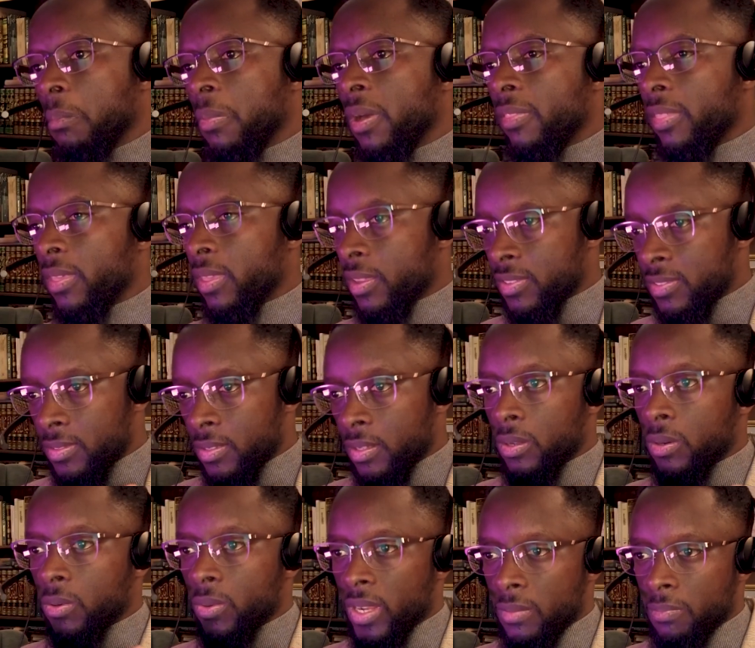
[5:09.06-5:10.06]
but they are
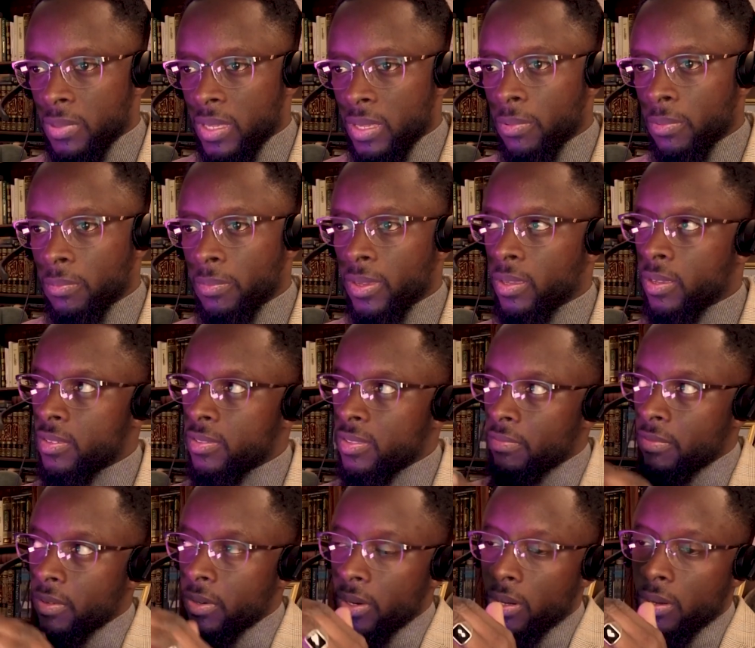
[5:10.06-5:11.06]
still great people because
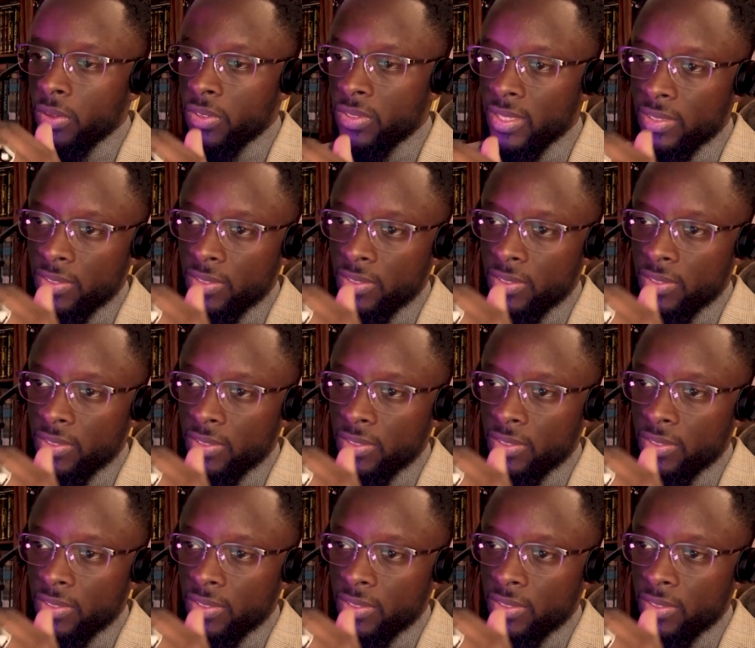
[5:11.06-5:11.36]
they're very close